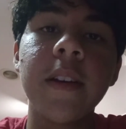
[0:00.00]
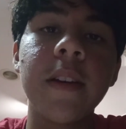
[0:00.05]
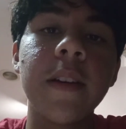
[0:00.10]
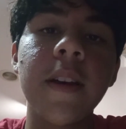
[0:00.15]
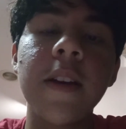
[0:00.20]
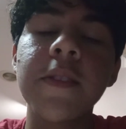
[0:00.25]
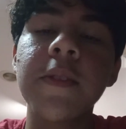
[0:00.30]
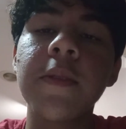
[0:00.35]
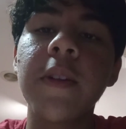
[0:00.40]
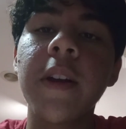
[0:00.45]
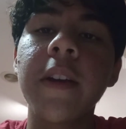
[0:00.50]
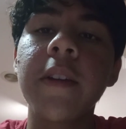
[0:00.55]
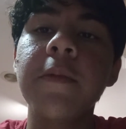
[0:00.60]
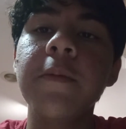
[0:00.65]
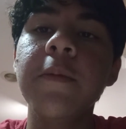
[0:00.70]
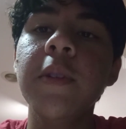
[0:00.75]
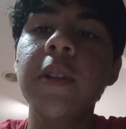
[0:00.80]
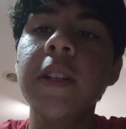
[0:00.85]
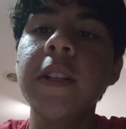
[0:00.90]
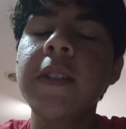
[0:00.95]
That's all I can
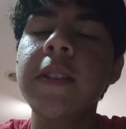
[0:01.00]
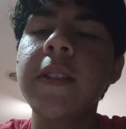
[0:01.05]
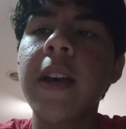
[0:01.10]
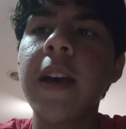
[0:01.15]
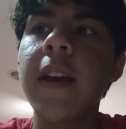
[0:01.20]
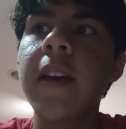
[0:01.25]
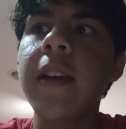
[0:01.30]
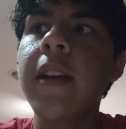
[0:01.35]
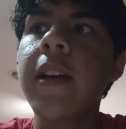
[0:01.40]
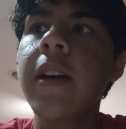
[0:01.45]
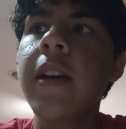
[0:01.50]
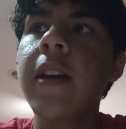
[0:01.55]
really say.